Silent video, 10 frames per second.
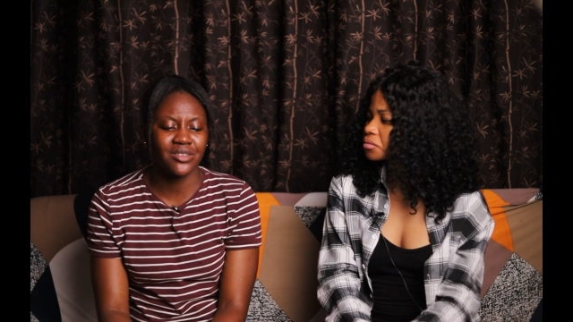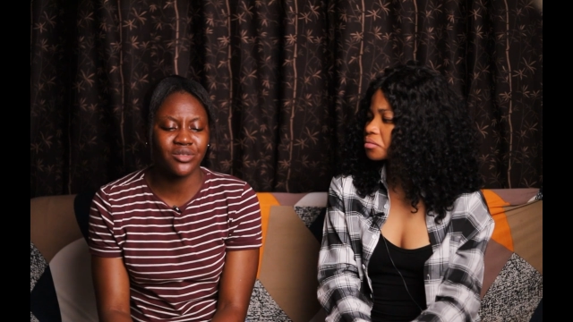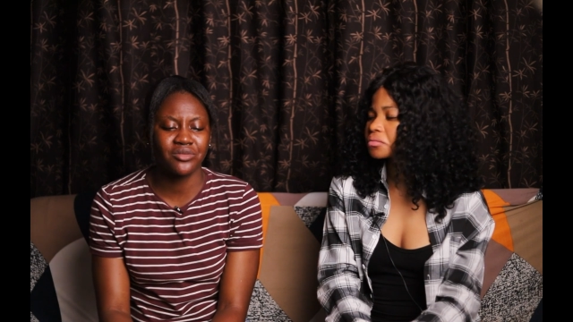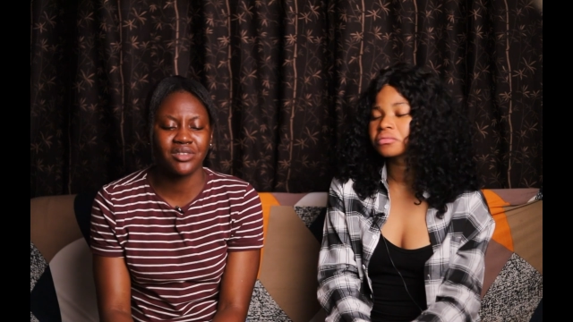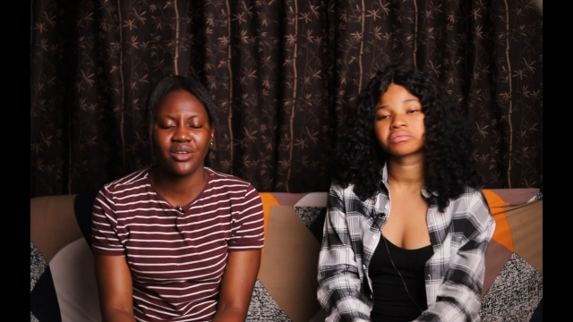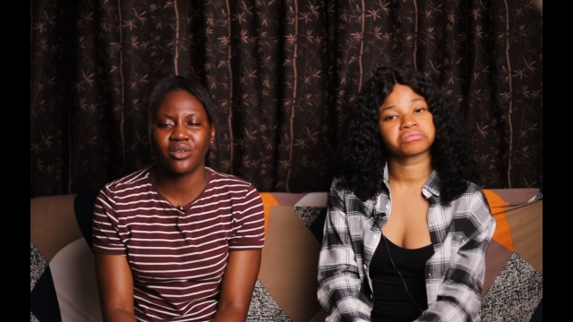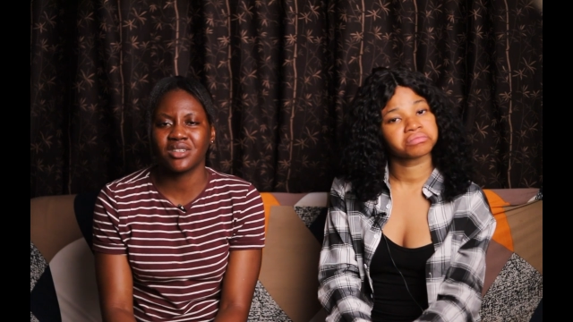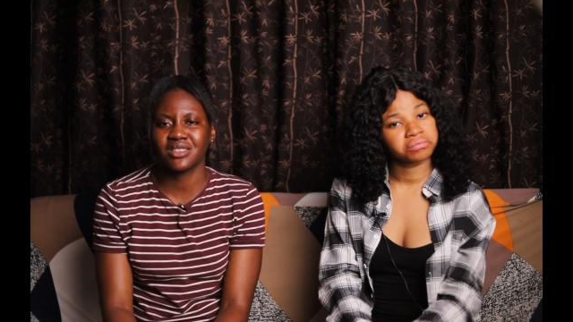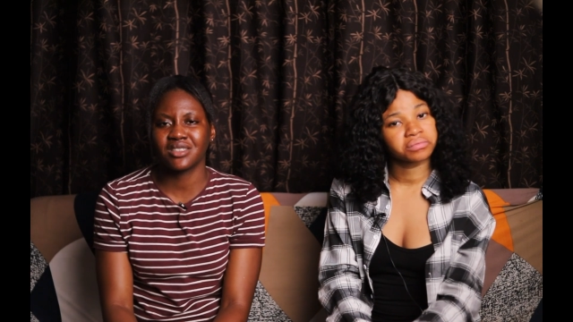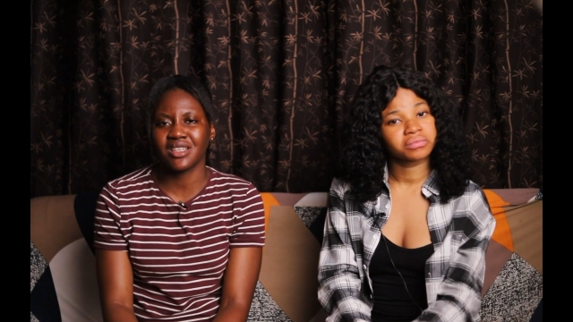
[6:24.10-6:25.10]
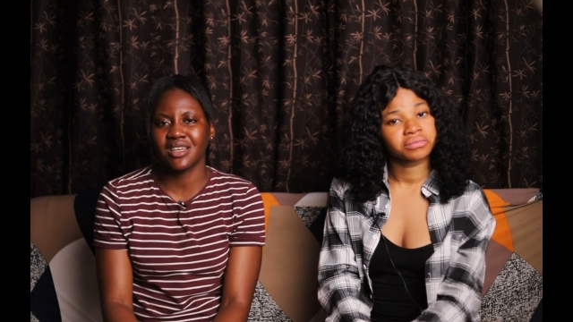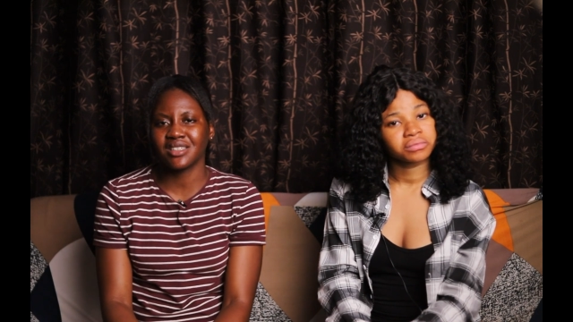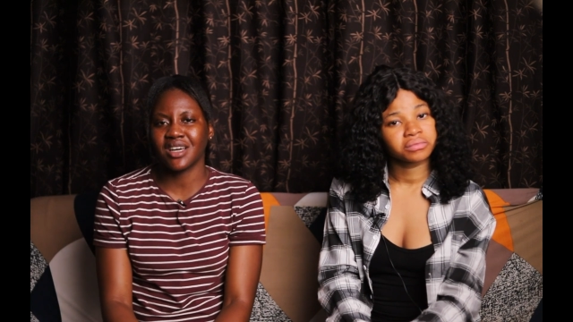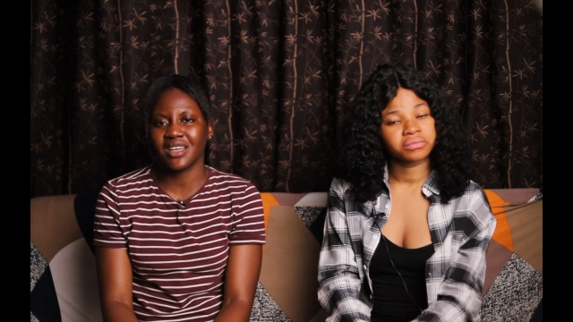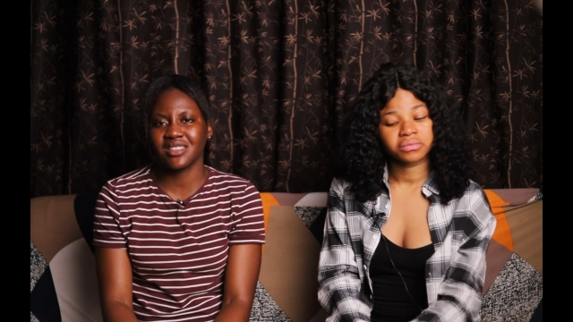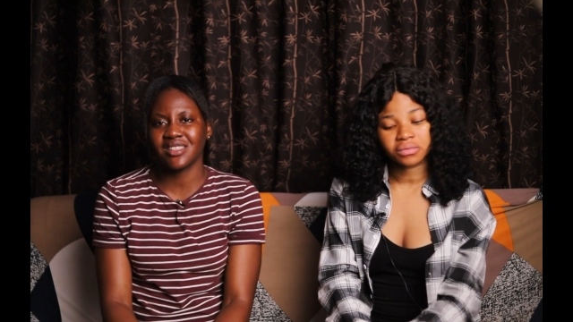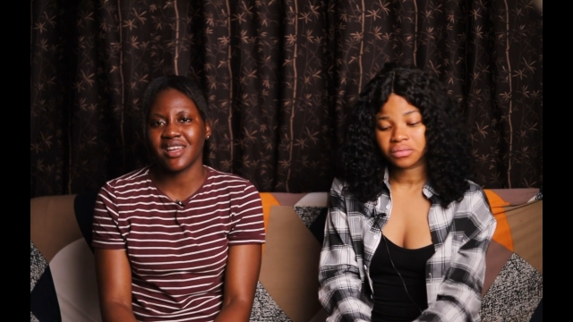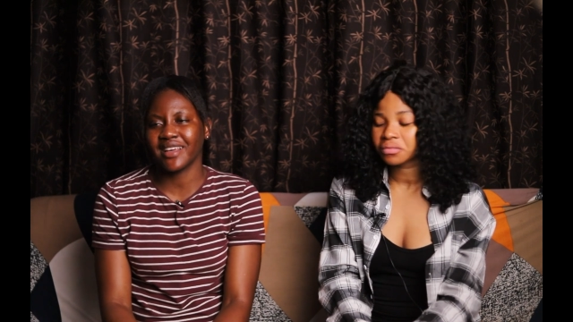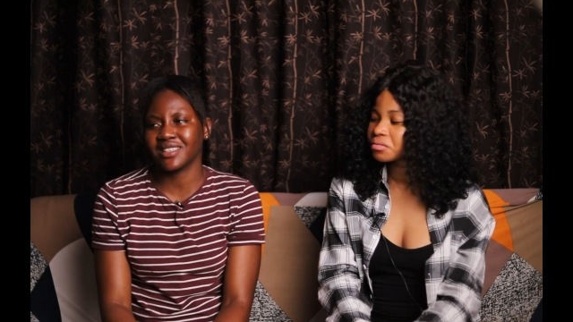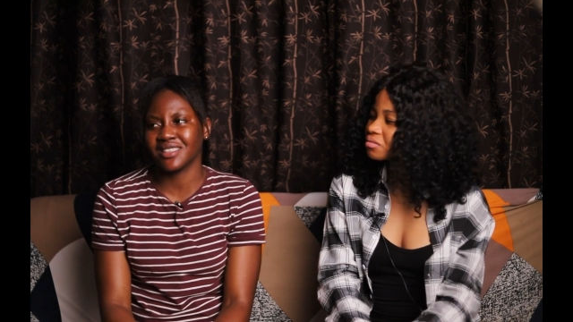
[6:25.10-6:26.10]
Speaker 1: I don't really understand that. Is
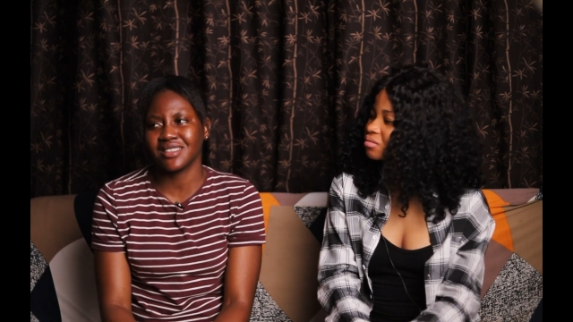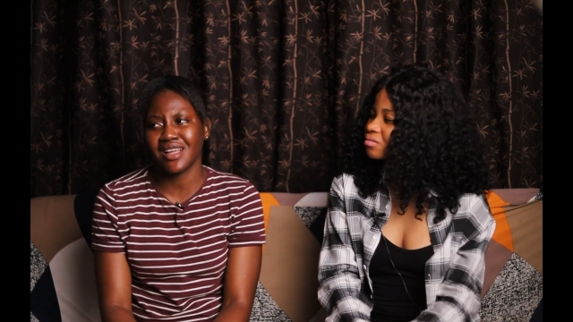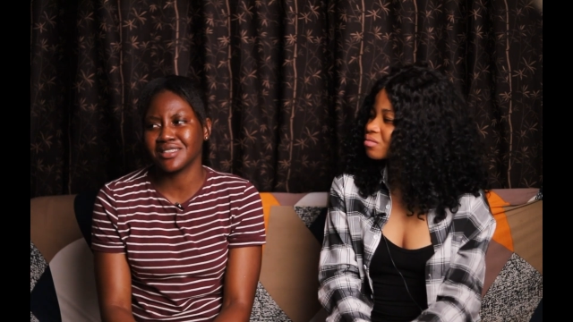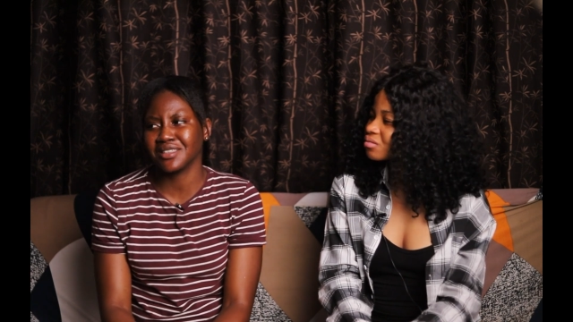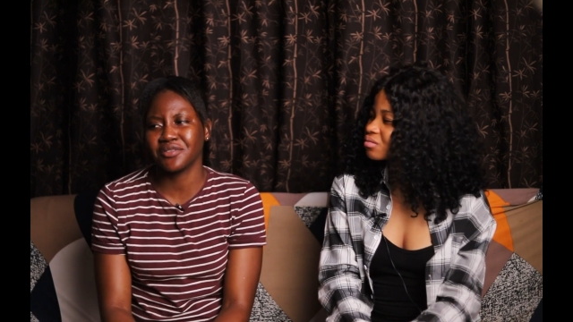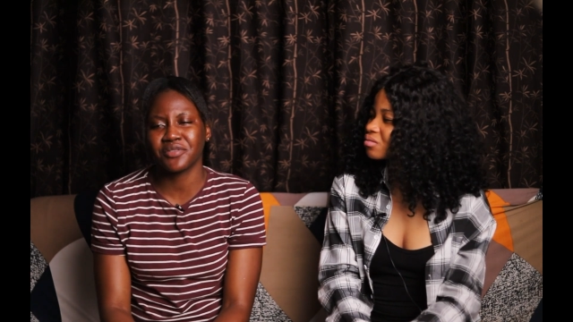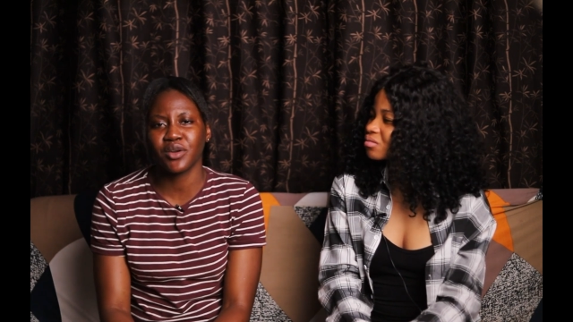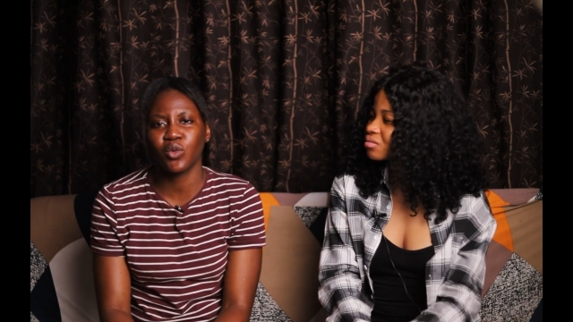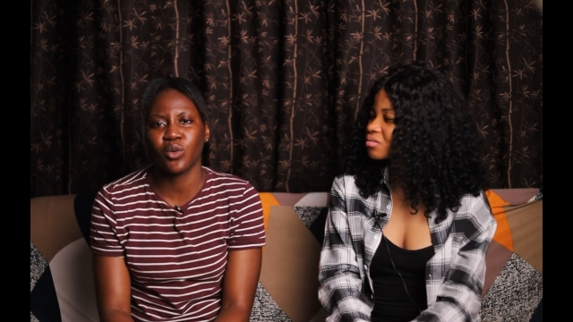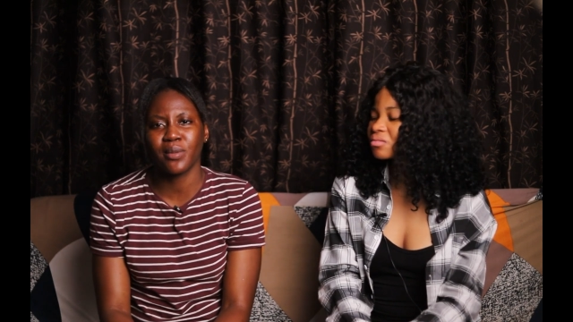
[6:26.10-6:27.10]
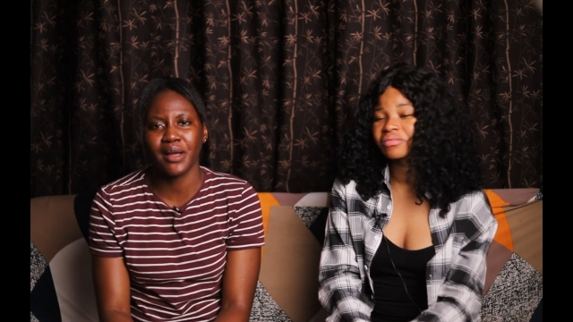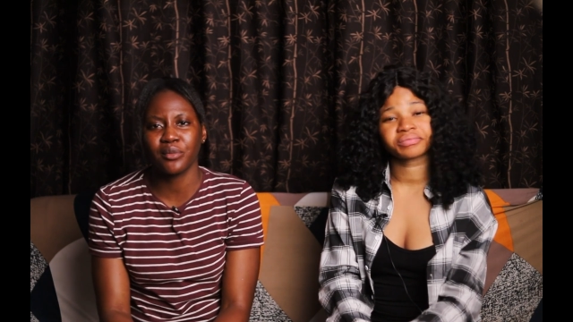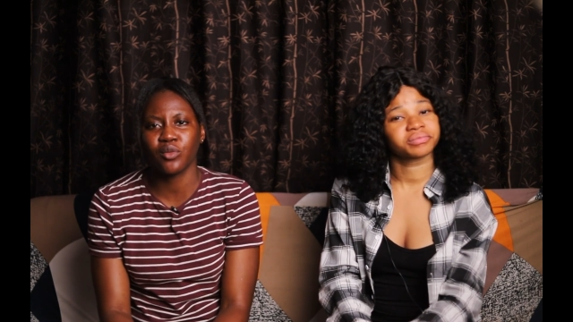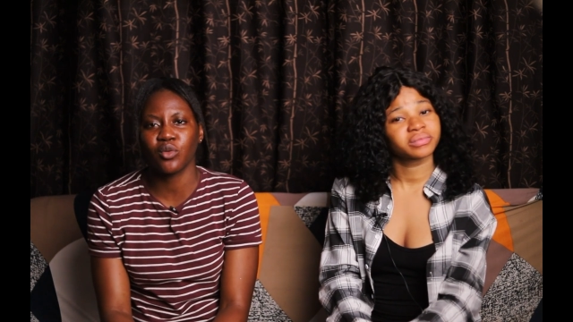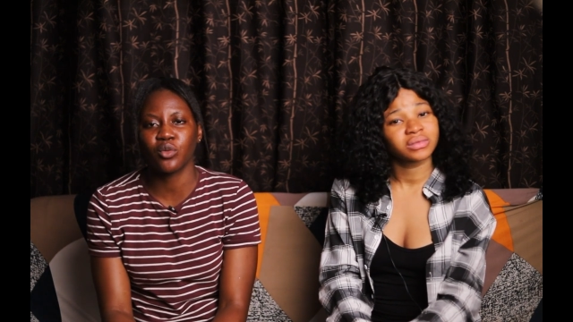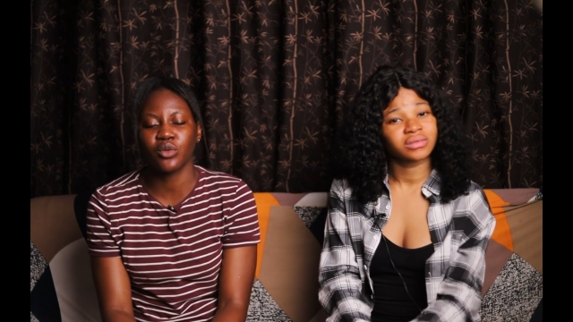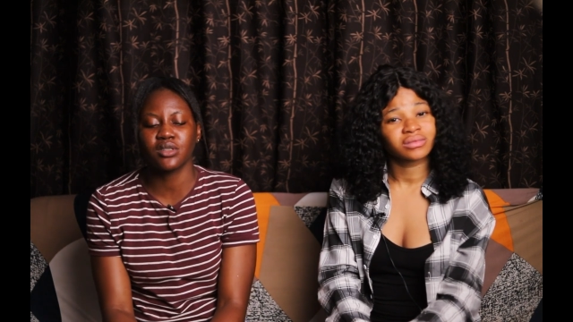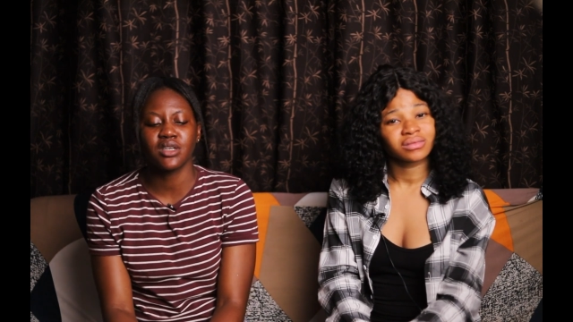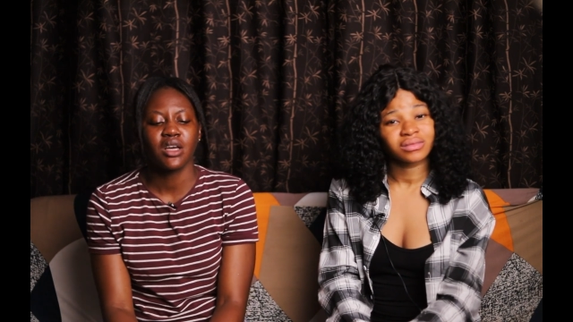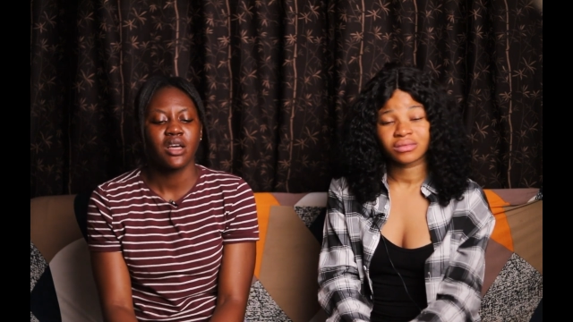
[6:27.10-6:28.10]
it like that? That's a different whole Bible or
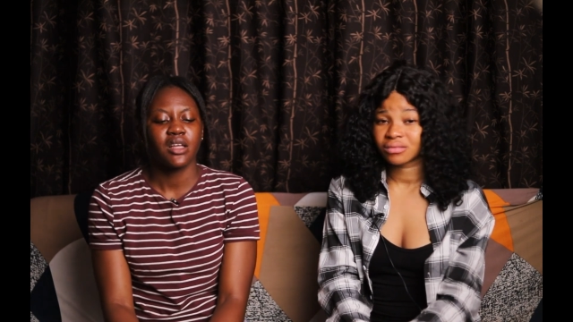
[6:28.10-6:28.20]
what?